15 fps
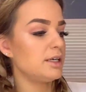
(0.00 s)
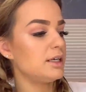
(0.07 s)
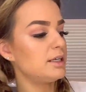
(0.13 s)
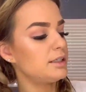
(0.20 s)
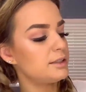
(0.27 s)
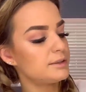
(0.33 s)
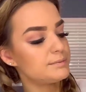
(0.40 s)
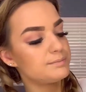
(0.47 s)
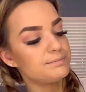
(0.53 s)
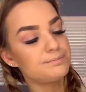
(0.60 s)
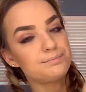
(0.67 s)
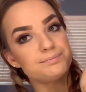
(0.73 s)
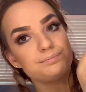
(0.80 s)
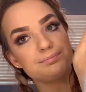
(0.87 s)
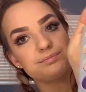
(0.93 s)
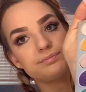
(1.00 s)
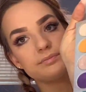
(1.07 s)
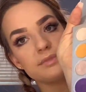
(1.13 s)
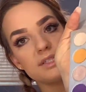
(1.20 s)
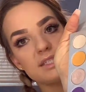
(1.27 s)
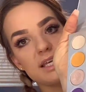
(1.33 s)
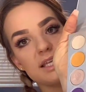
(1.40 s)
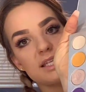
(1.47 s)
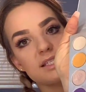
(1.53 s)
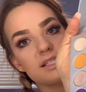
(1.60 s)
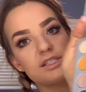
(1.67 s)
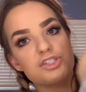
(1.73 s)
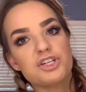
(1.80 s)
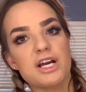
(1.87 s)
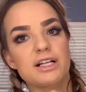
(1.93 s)
Um, see, this
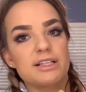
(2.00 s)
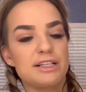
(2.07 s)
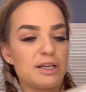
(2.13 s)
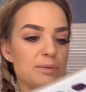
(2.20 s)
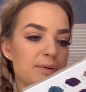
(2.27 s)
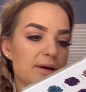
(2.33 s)
is the Jaclyn Hill